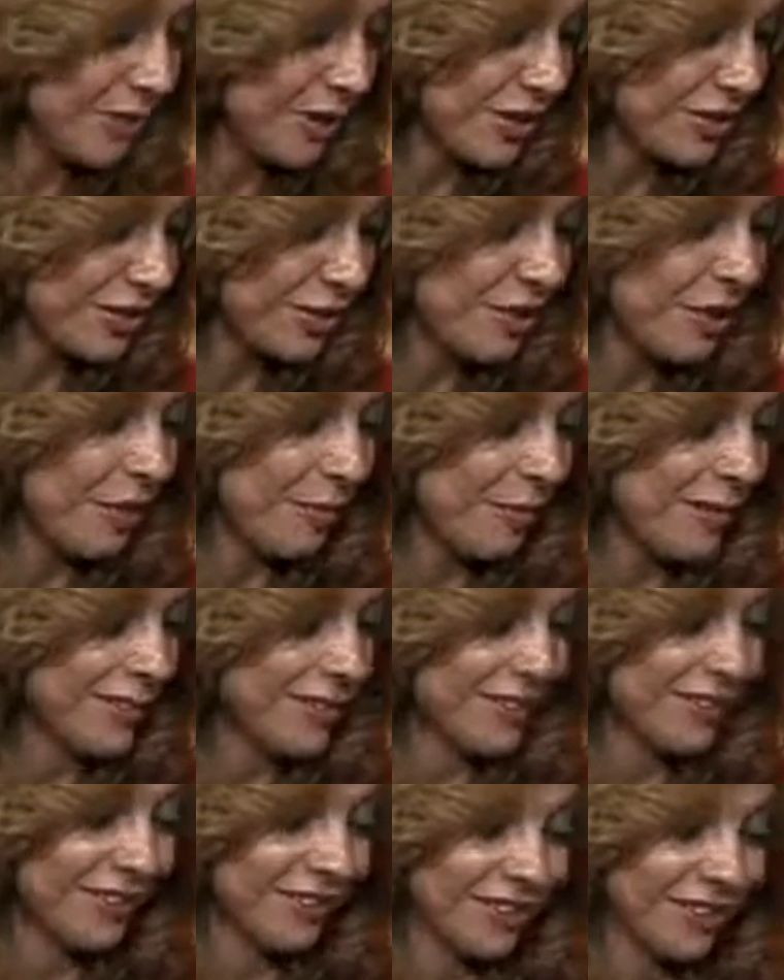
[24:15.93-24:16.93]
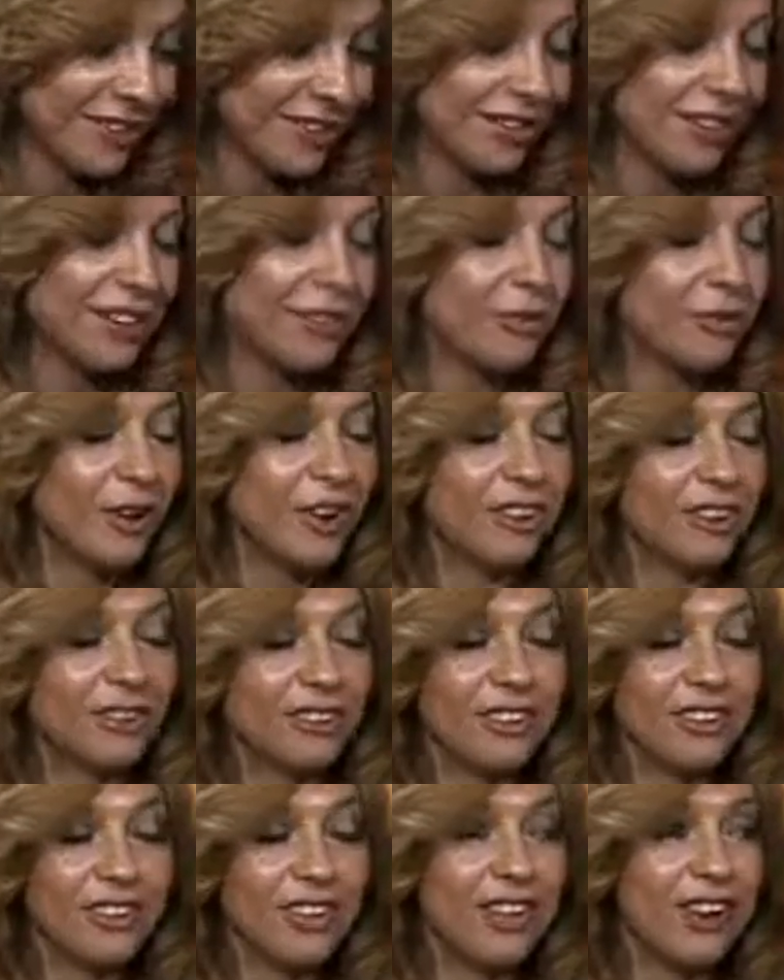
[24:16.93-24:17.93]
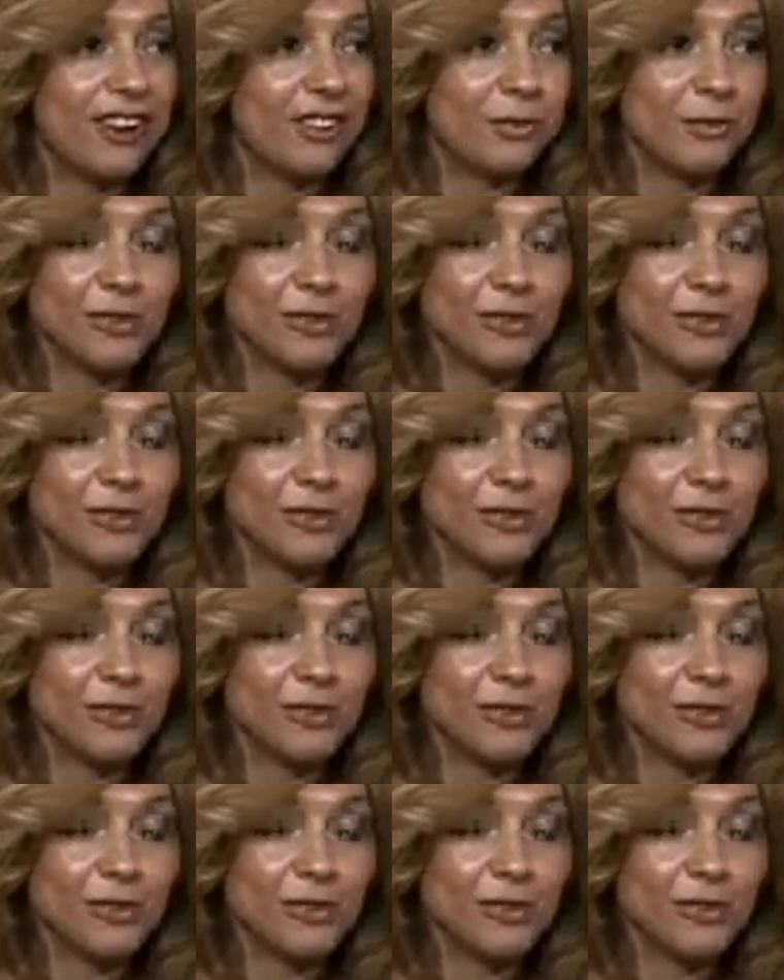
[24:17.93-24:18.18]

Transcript: your comments, and I learned a lot.